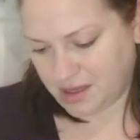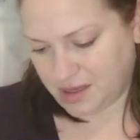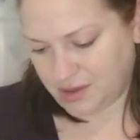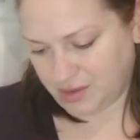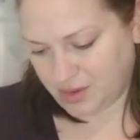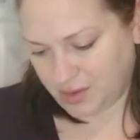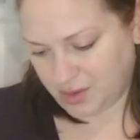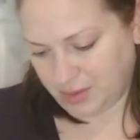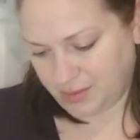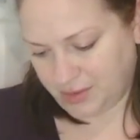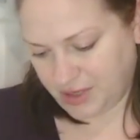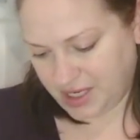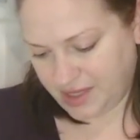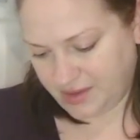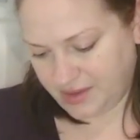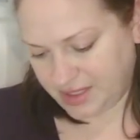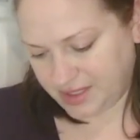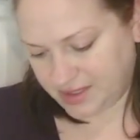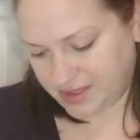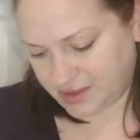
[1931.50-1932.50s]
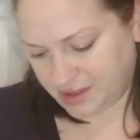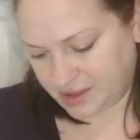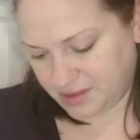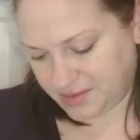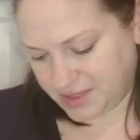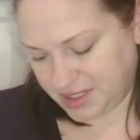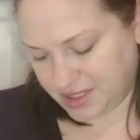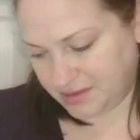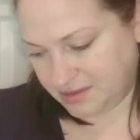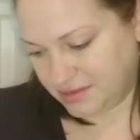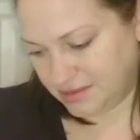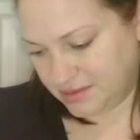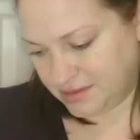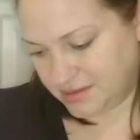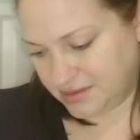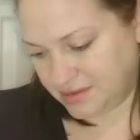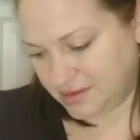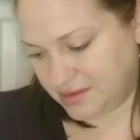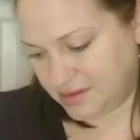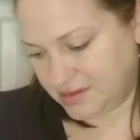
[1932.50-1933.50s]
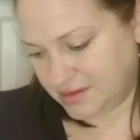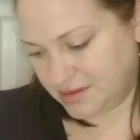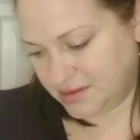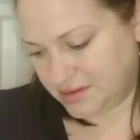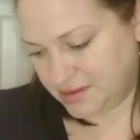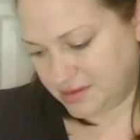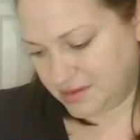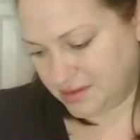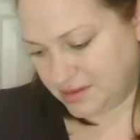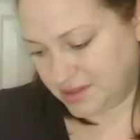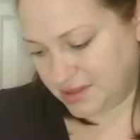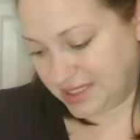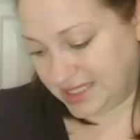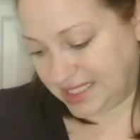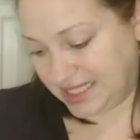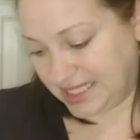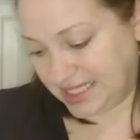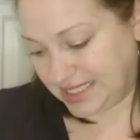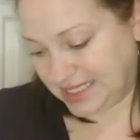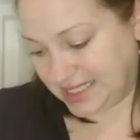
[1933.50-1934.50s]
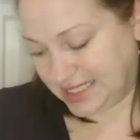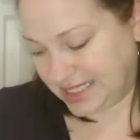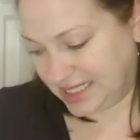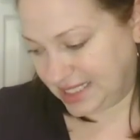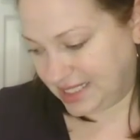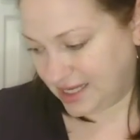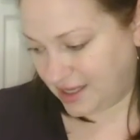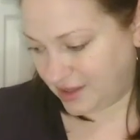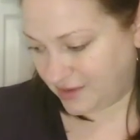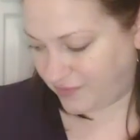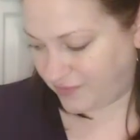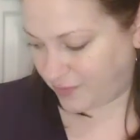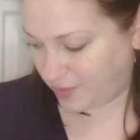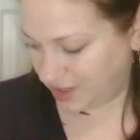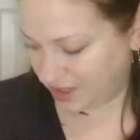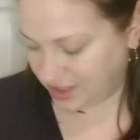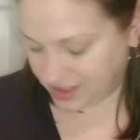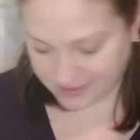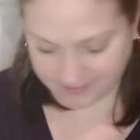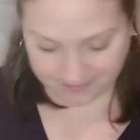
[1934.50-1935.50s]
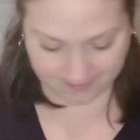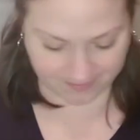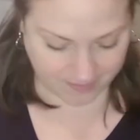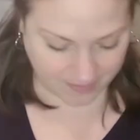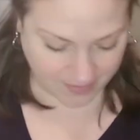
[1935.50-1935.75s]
I don't know what brand these are, but CNC, California.